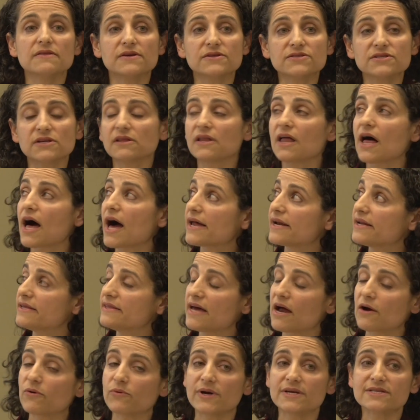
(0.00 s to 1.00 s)
There's a lot in
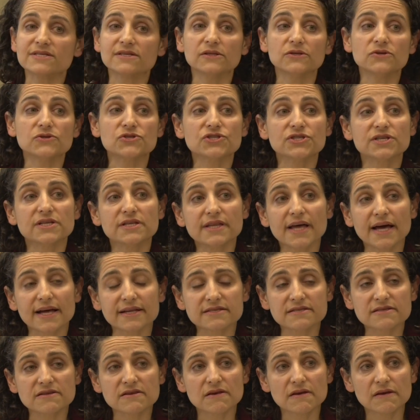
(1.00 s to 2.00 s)
that resolution
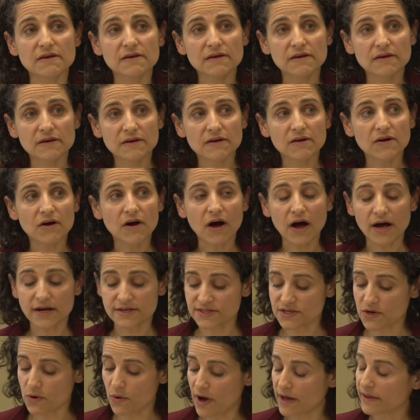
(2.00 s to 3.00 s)
that's
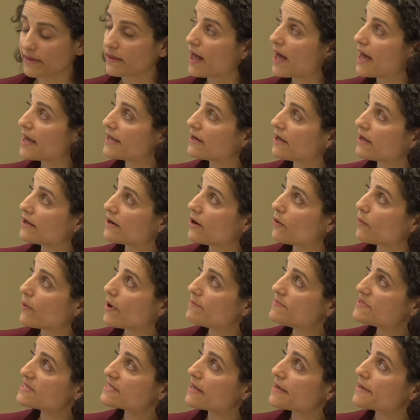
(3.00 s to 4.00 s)
also online on our
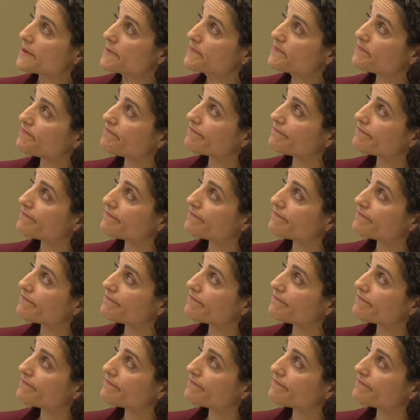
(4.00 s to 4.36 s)
website.